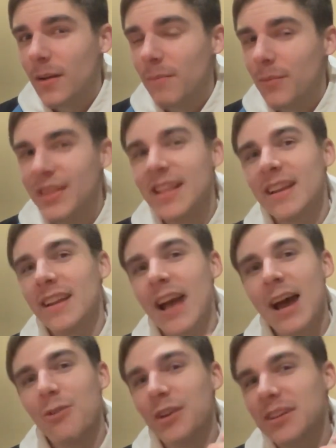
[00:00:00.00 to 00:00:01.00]
But then
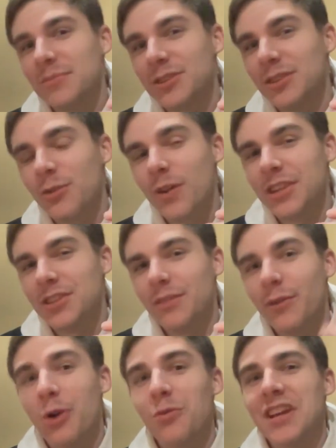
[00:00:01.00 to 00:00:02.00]
now it comes into question
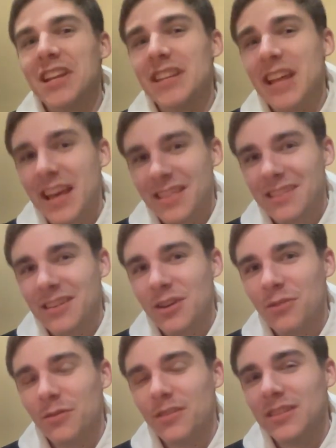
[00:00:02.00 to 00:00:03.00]
of, okay, Death
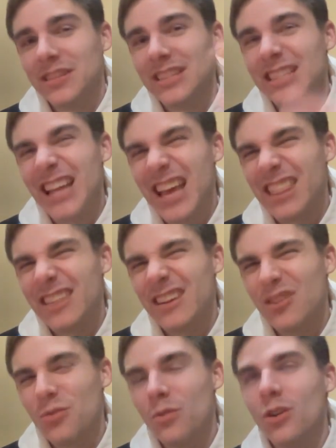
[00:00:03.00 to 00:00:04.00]
Note. Does Death
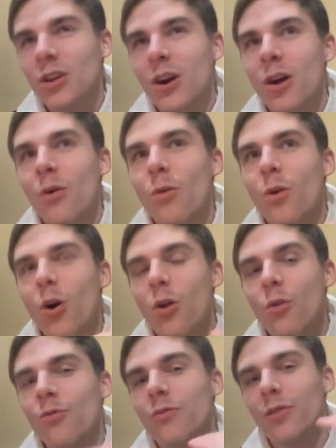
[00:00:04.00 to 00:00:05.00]
Note go
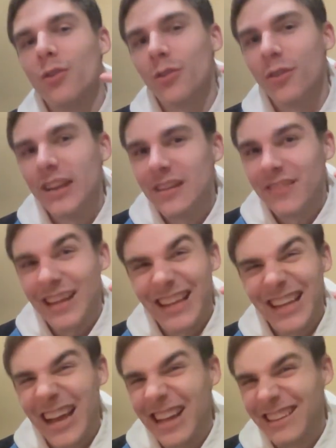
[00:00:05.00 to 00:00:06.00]
over
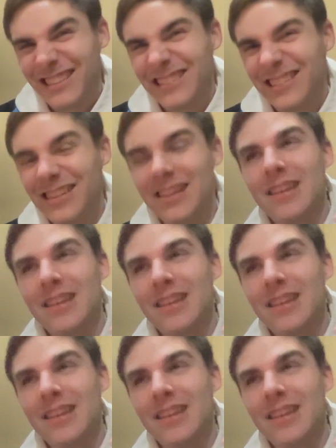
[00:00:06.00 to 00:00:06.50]
Evangelion?